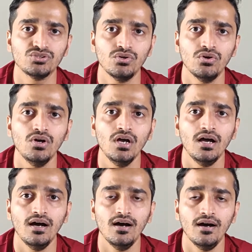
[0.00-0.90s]
So
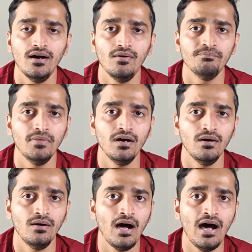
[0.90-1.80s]

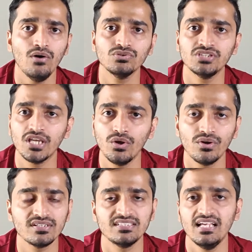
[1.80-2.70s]
how
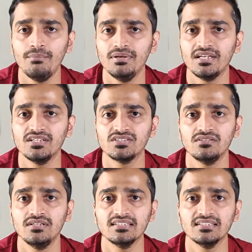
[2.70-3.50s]
secure is the application?